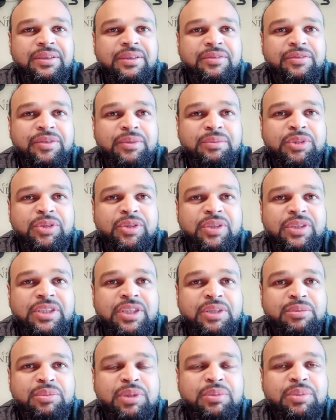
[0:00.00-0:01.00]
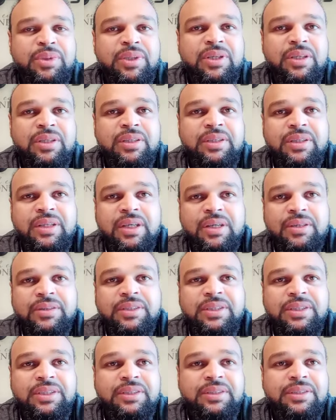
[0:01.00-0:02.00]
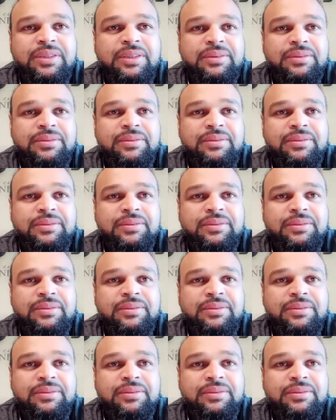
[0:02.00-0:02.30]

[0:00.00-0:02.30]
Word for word: from trusted biblical authorities,